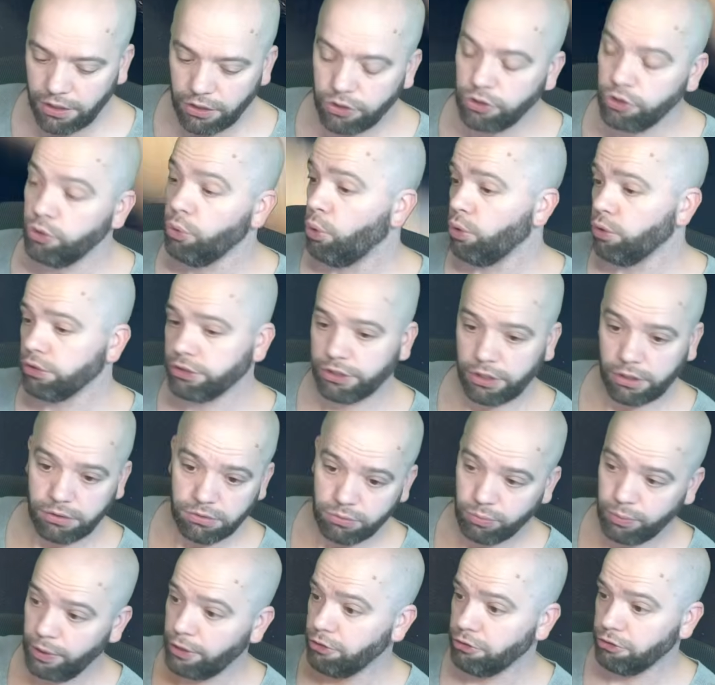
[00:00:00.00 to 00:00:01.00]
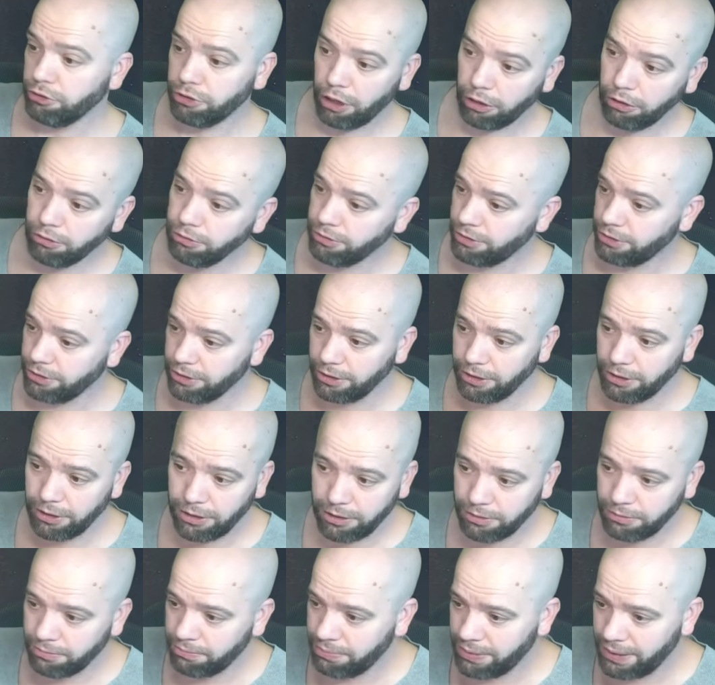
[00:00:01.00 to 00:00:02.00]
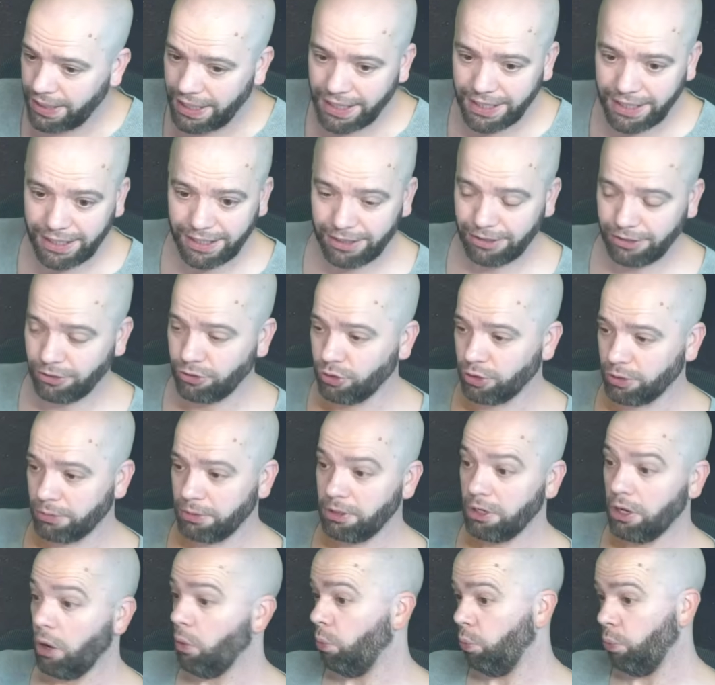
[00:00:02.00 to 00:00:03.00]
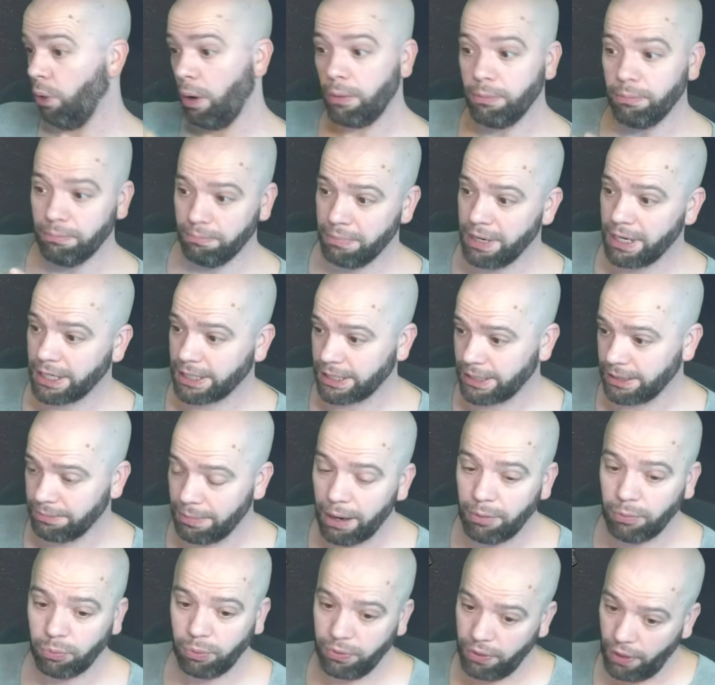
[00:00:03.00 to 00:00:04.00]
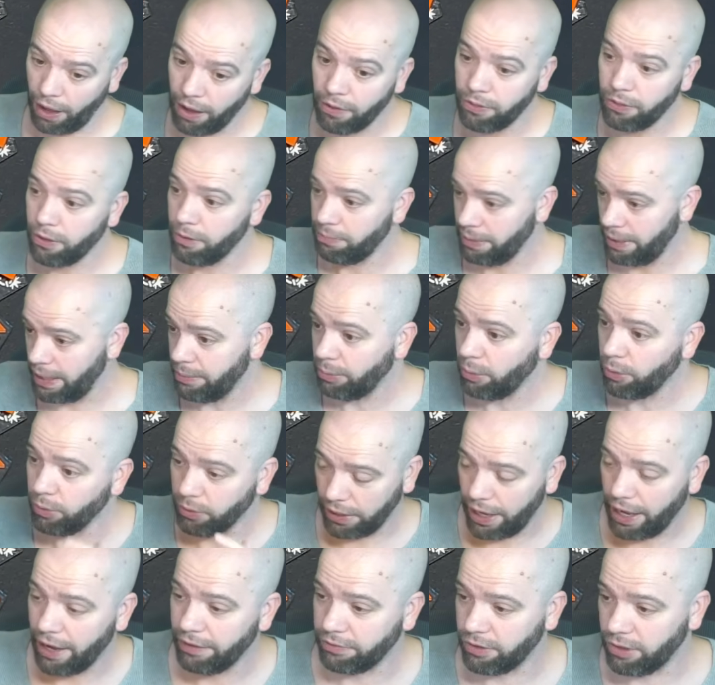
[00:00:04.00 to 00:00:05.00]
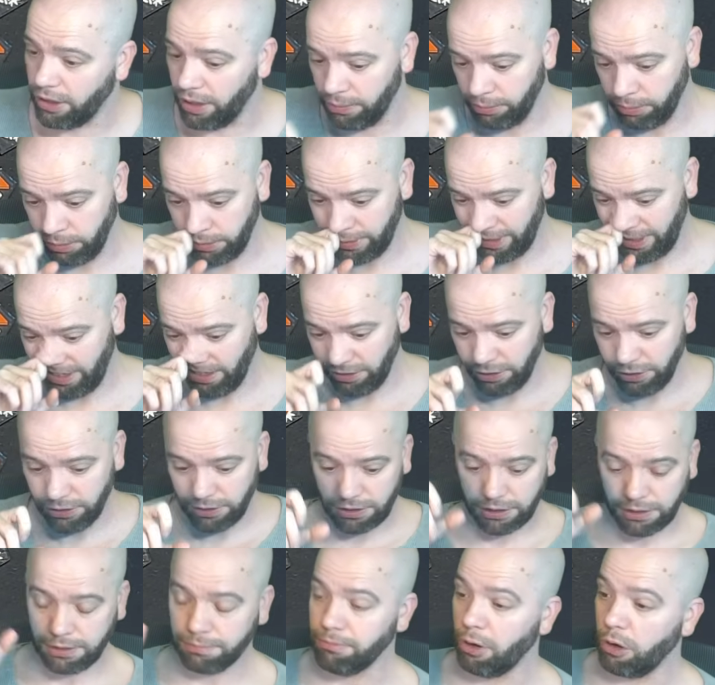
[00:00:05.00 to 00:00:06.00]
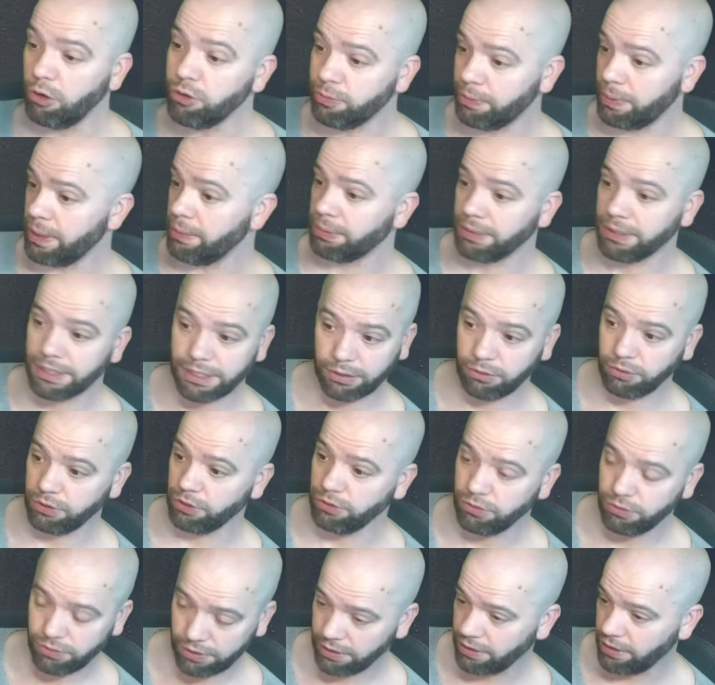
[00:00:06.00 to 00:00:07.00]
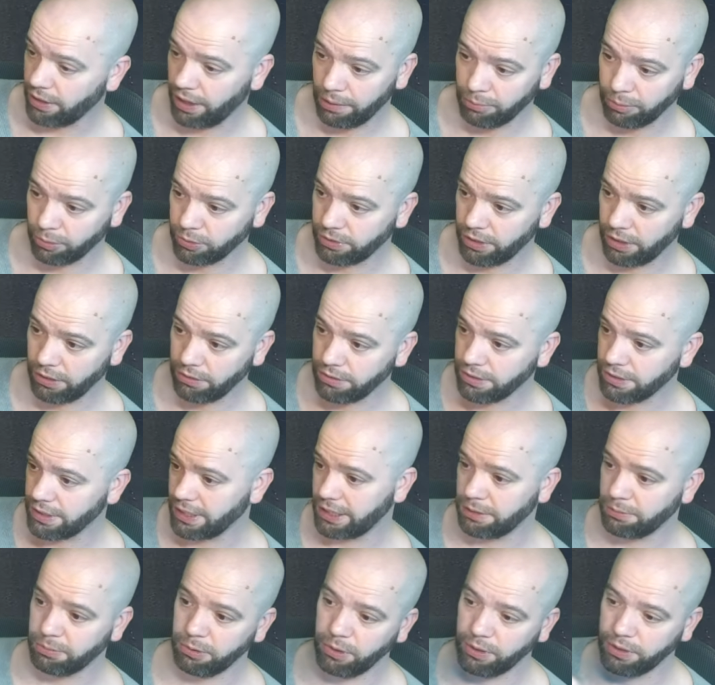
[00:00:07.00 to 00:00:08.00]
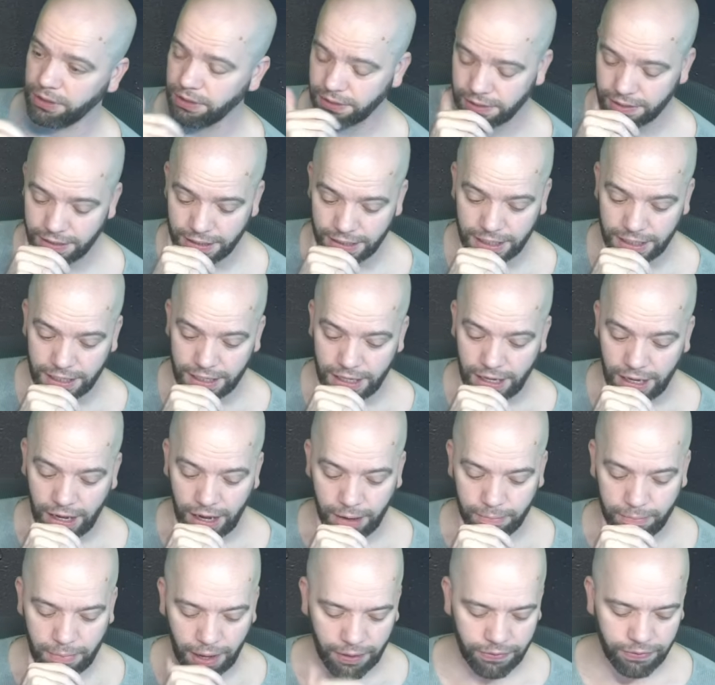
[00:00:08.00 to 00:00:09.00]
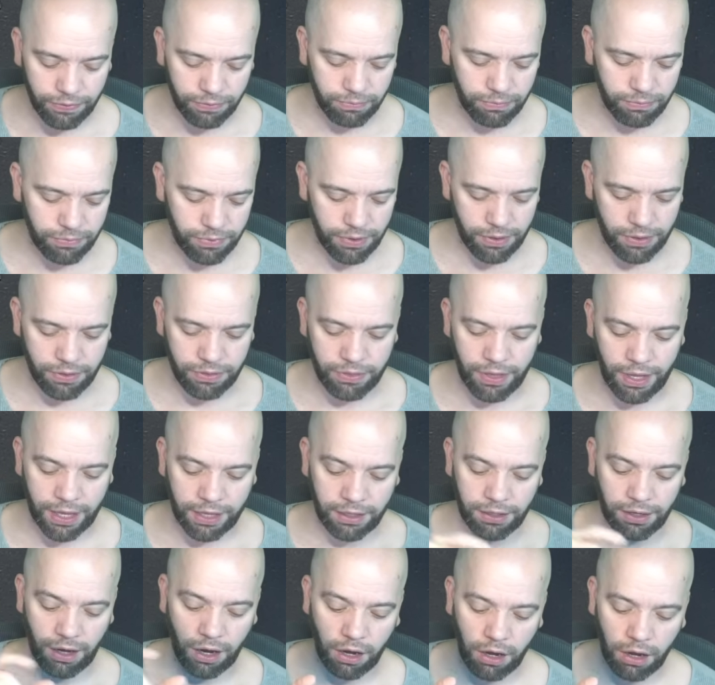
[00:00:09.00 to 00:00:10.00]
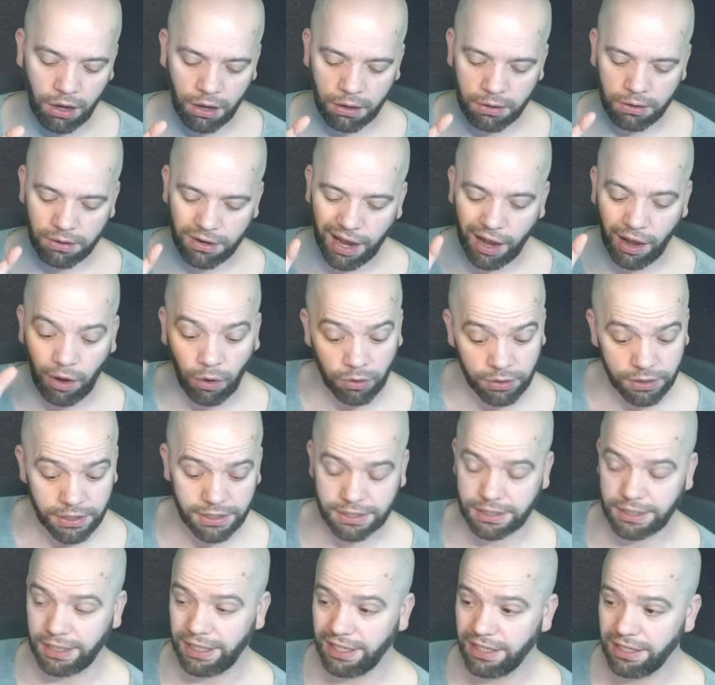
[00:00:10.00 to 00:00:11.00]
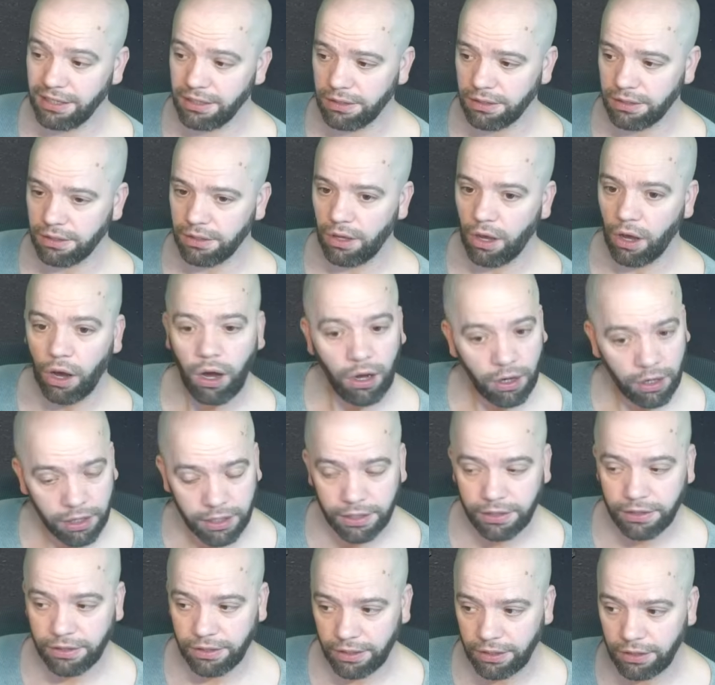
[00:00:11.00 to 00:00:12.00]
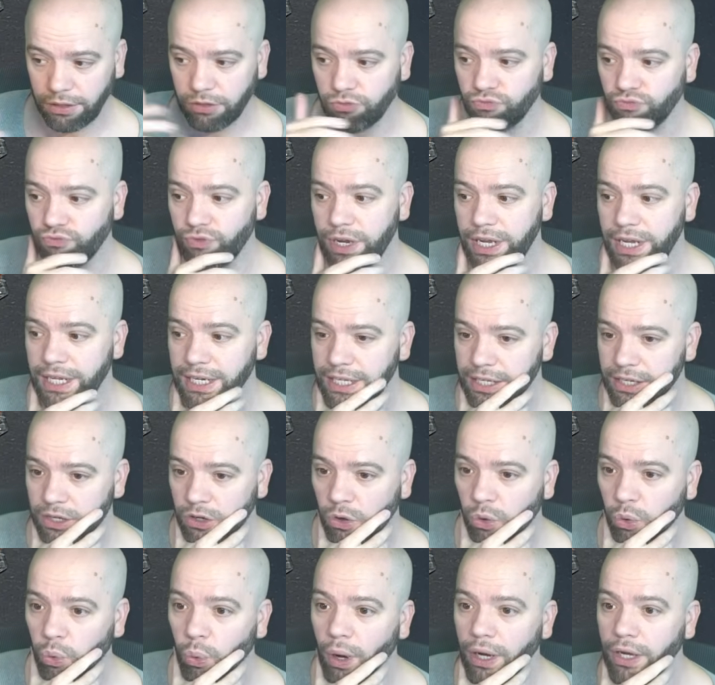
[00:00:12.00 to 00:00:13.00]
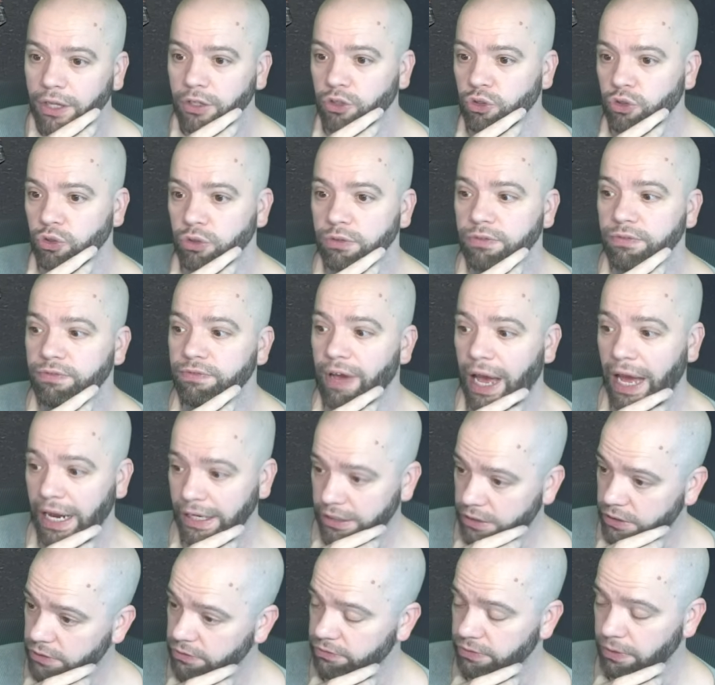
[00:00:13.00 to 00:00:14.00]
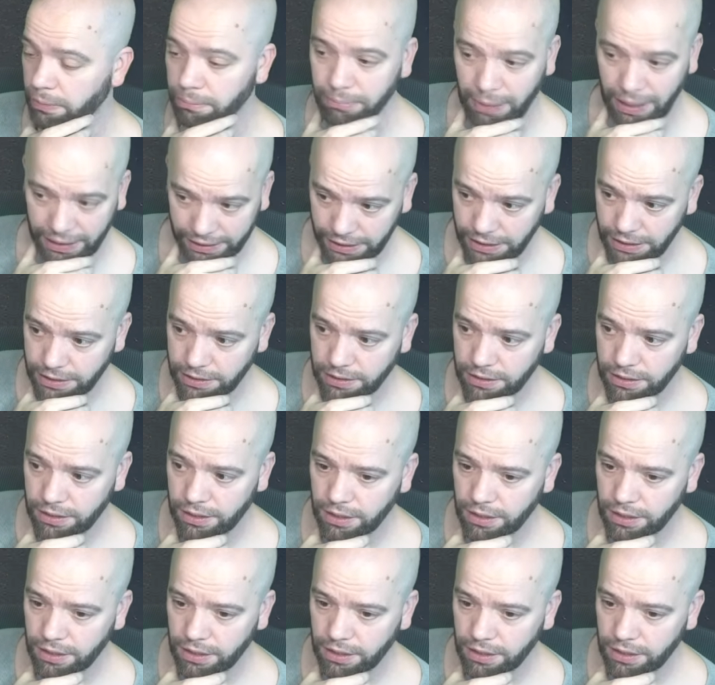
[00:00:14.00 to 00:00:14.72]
You also, when you go to play at a tournament, won't mix them up with other people that have cardboard tokens, because most people are still using cardboard tokens, let's be honest. And they are honestly, I think, really quite good value for money.